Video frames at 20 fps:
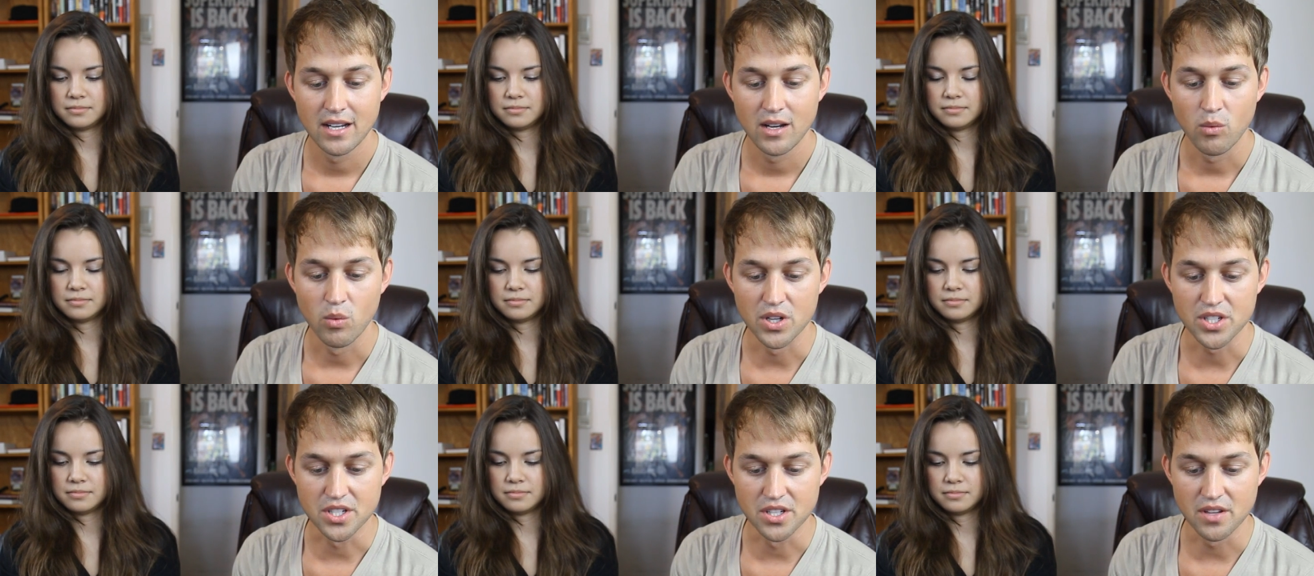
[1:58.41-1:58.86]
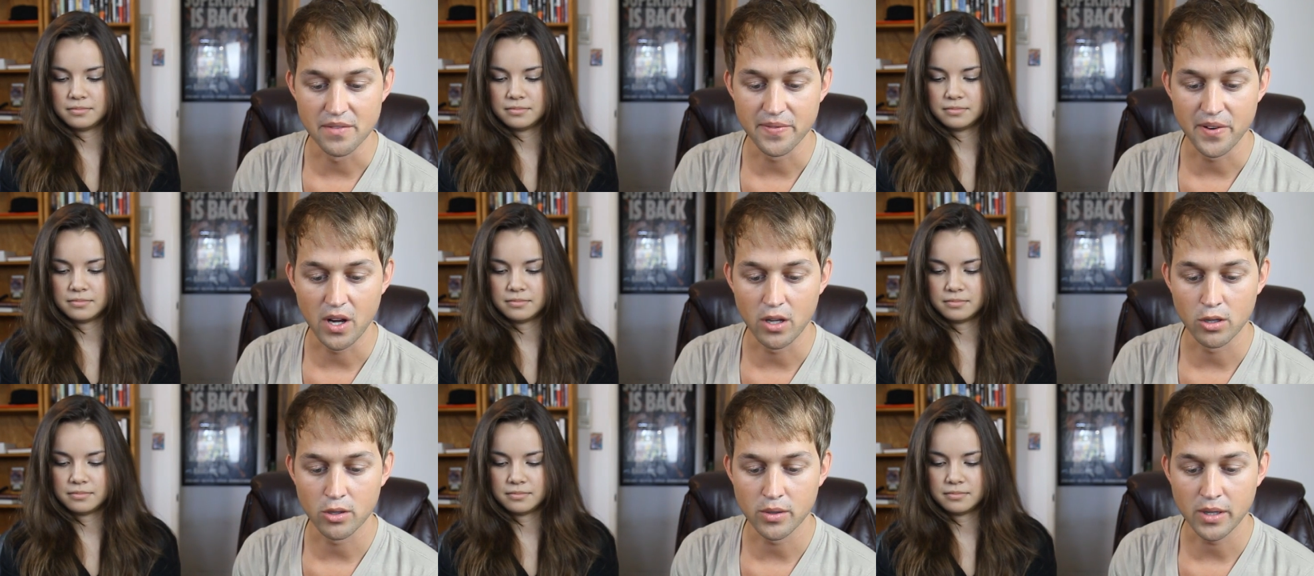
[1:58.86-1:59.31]
Speaker 1: Which of the
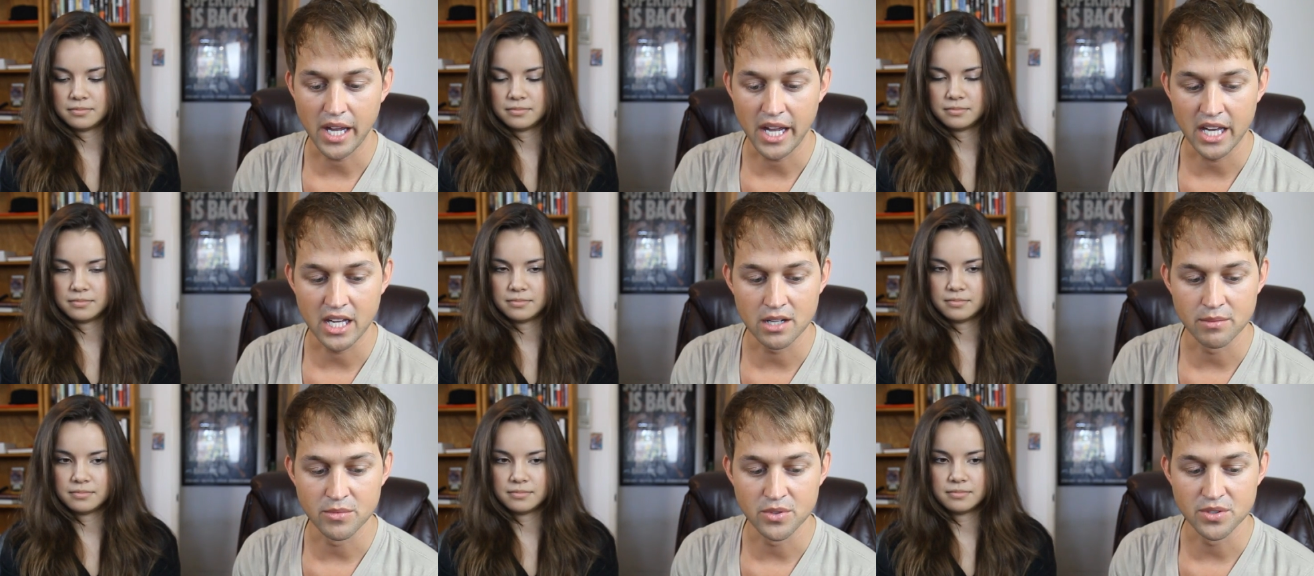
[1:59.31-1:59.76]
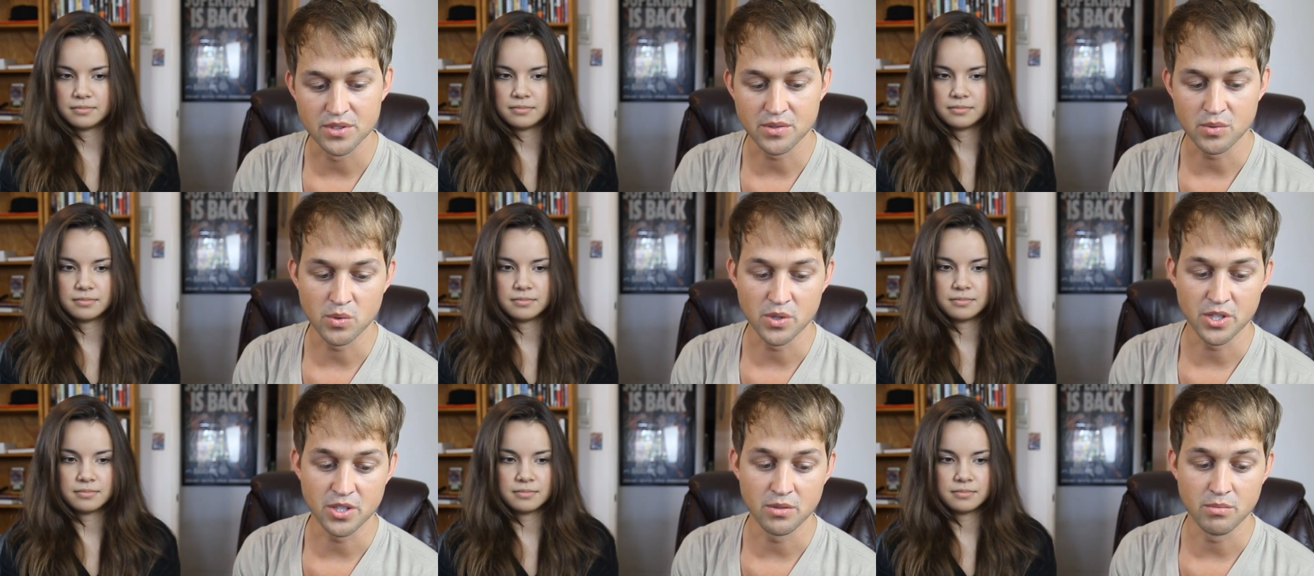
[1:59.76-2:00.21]
following animals
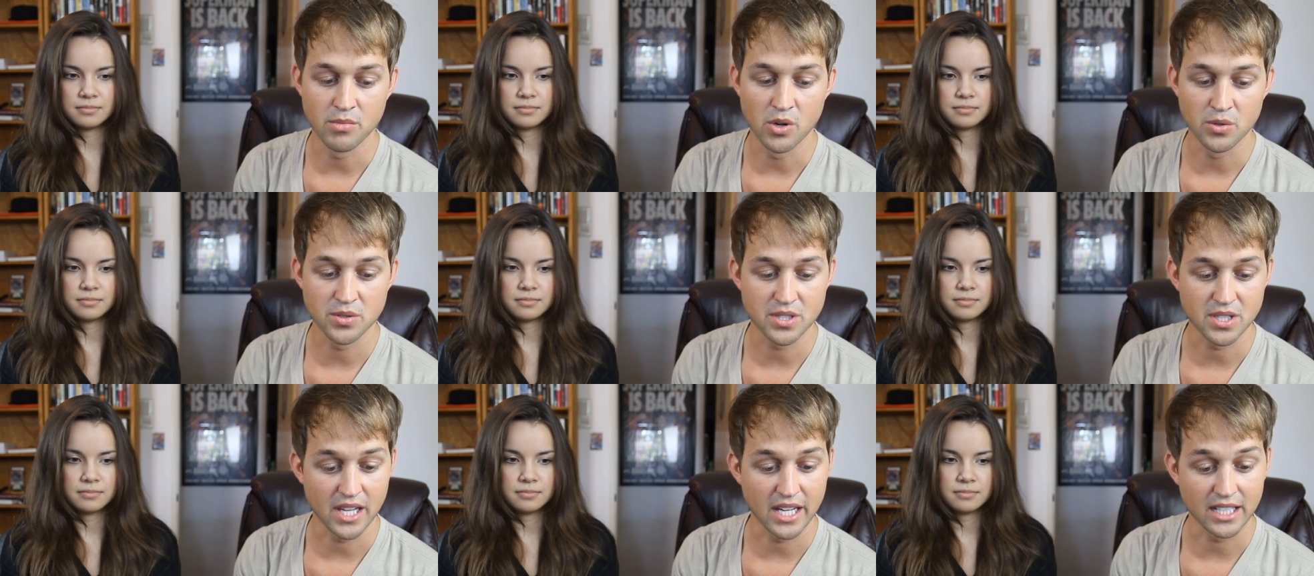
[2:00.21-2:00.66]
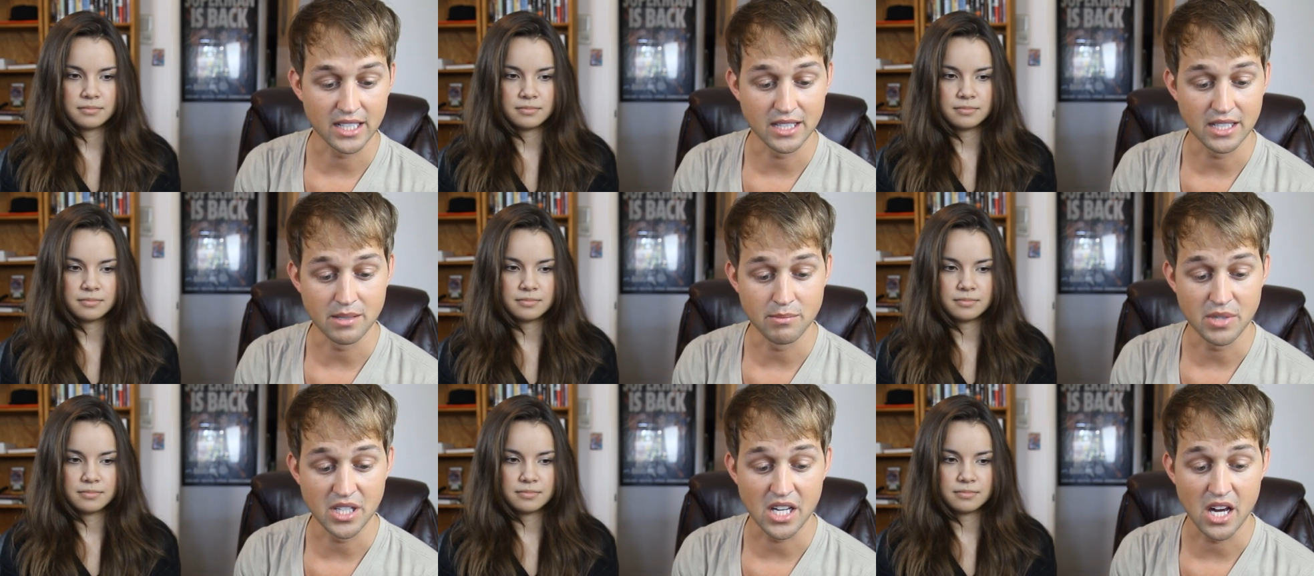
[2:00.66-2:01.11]
would you most
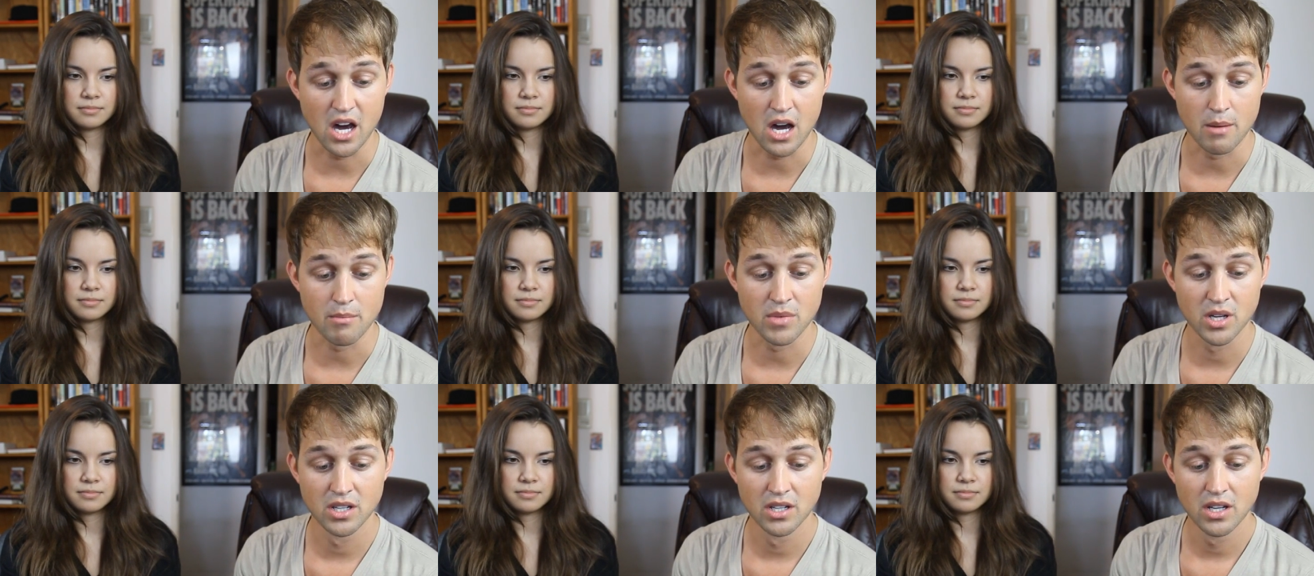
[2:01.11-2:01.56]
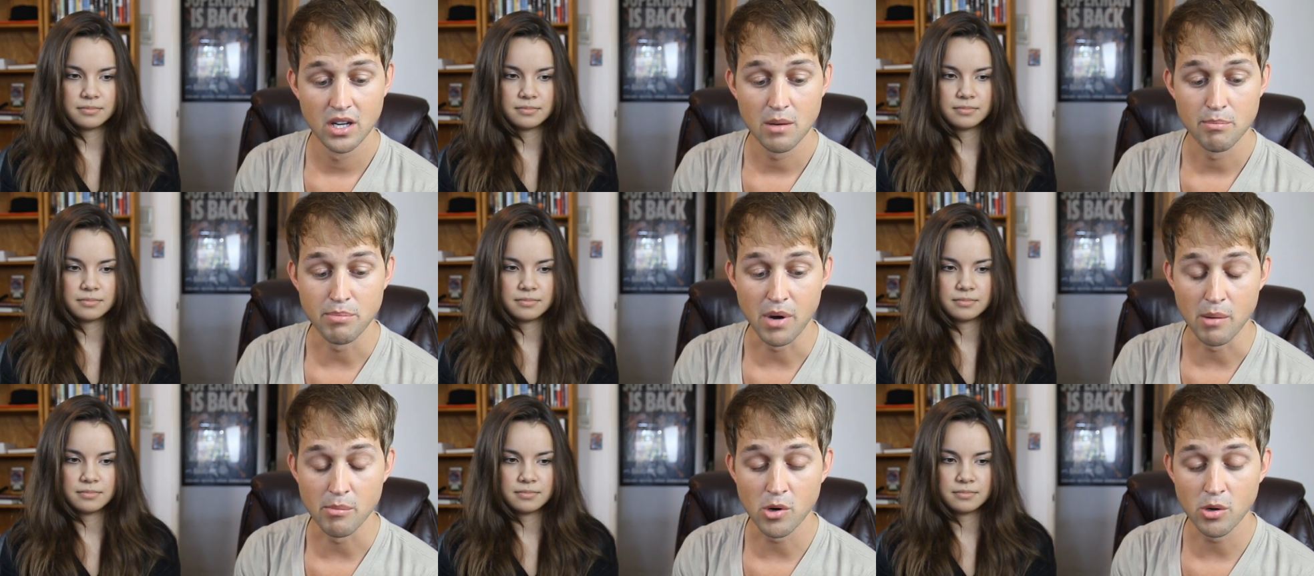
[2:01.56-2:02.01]
likely become?
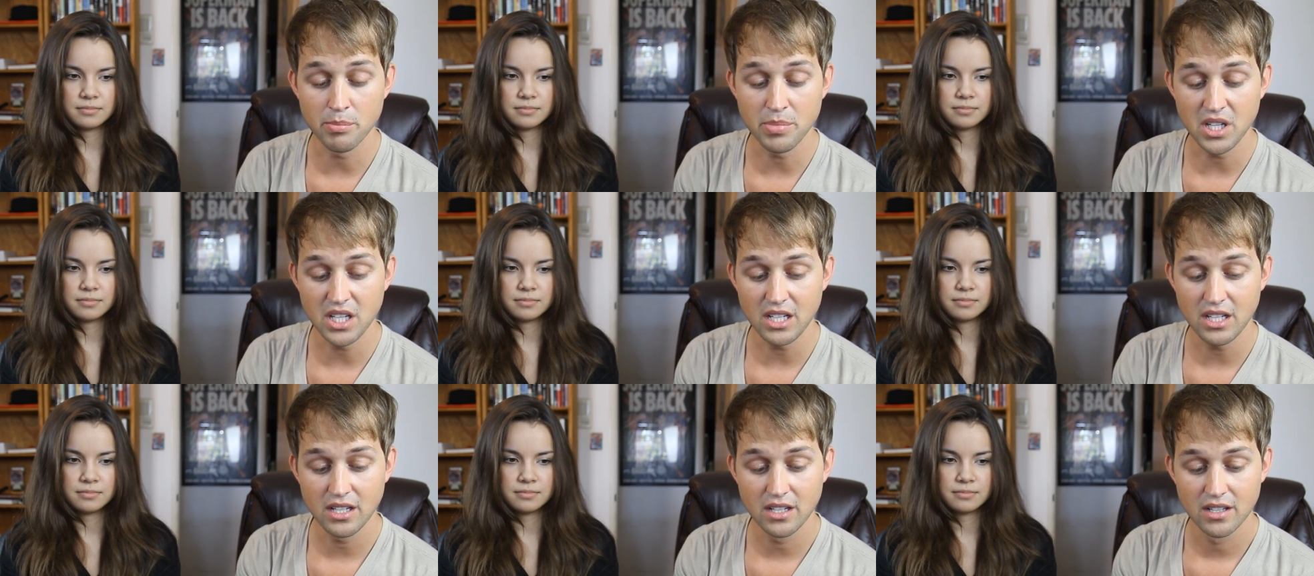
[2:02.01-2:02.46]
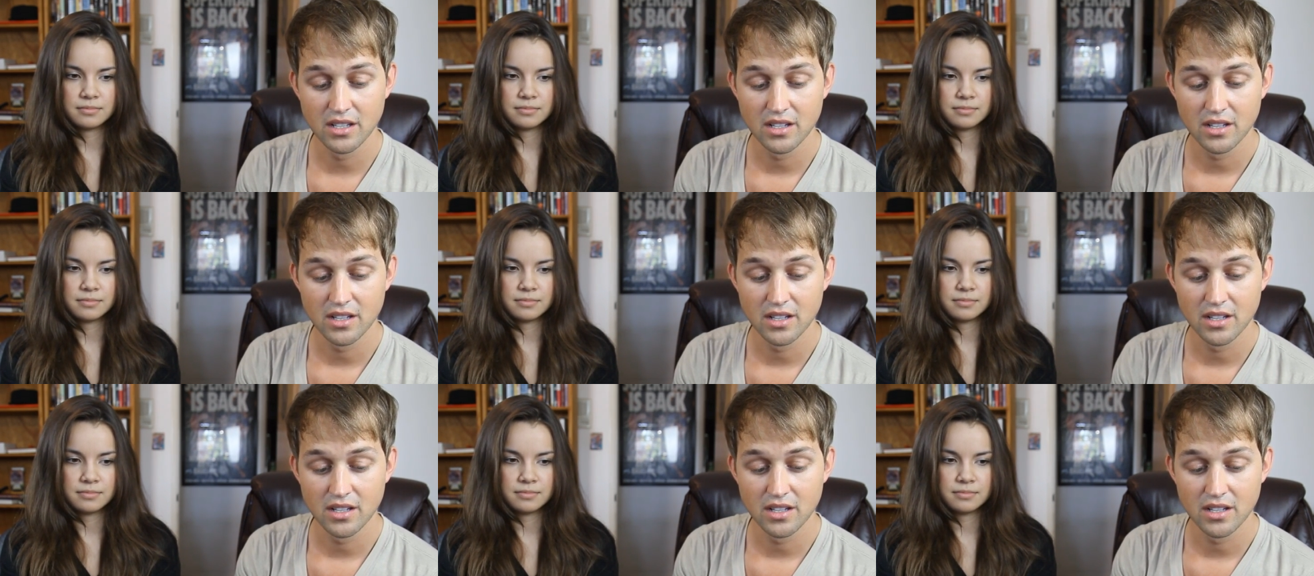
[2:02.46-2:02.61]
Bumblebee,